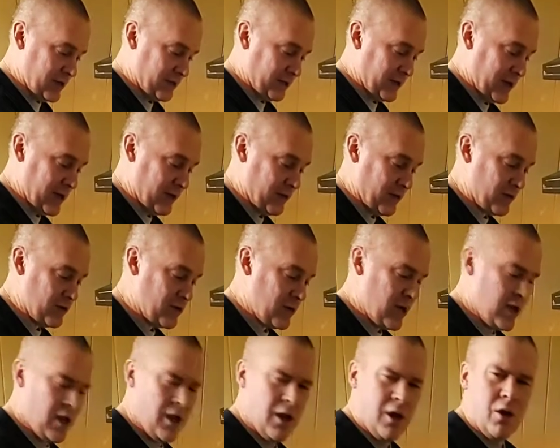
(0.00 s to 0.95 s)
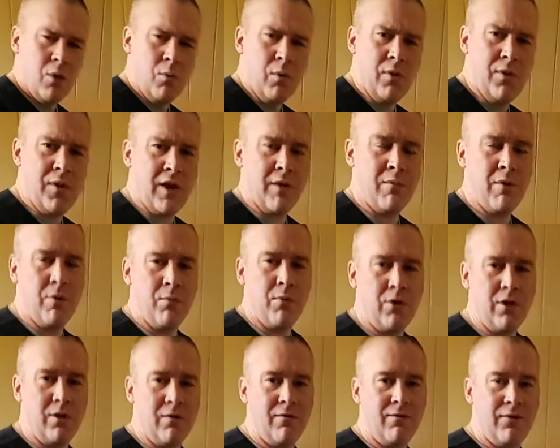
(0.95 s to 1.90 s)
of flavors. One thing about
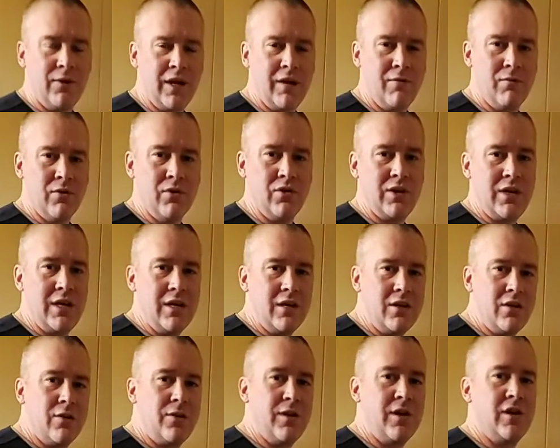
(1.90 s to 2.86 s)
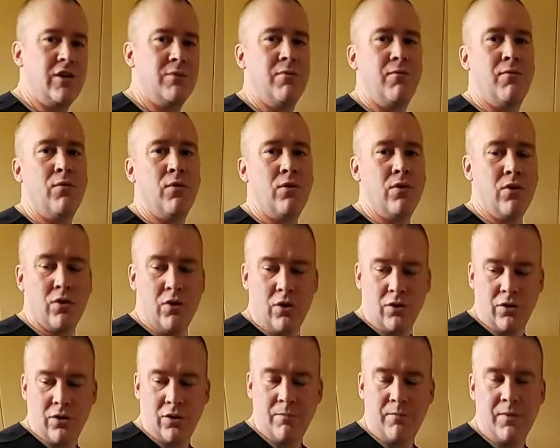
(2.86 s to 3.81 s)
putting flavors into things before you cook
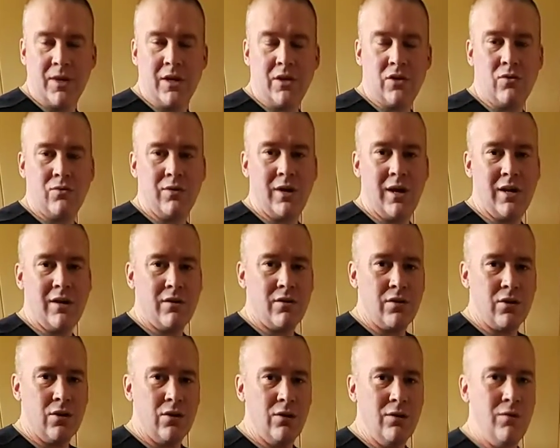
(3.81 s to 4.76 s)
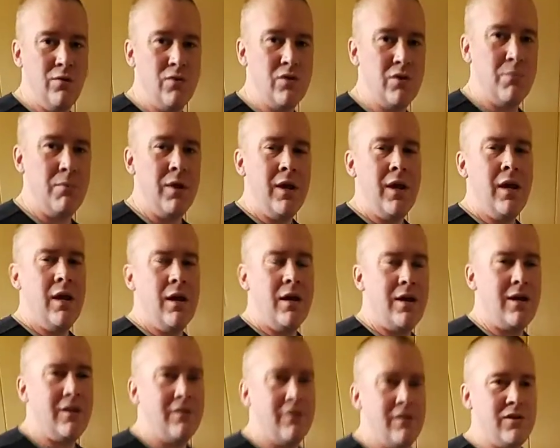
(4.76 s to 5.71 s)
them is you tend to lose
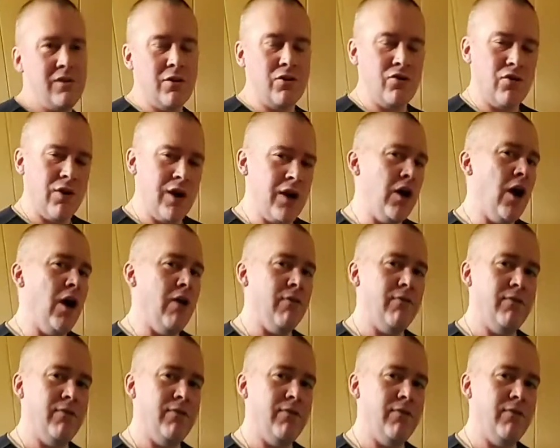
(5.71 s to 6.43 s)
it's a trade-off.